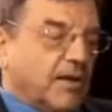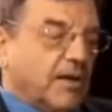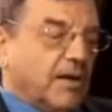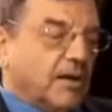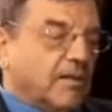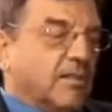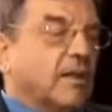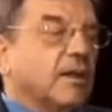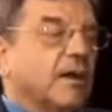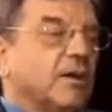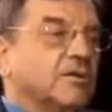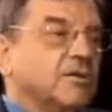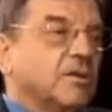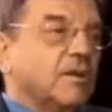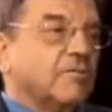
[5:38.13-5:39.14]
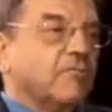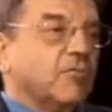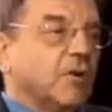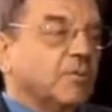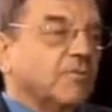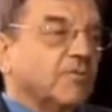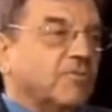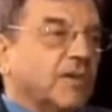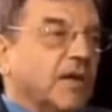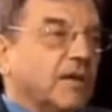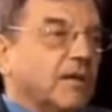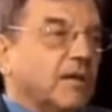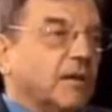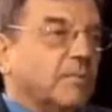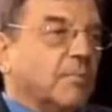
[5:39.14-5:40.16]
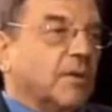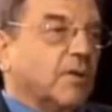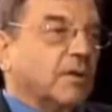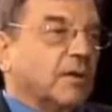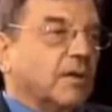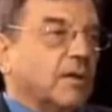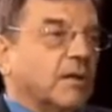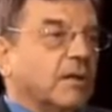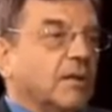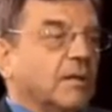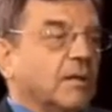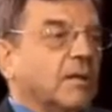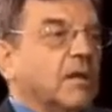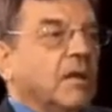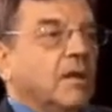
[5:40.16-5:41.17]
The largest form of debt in America is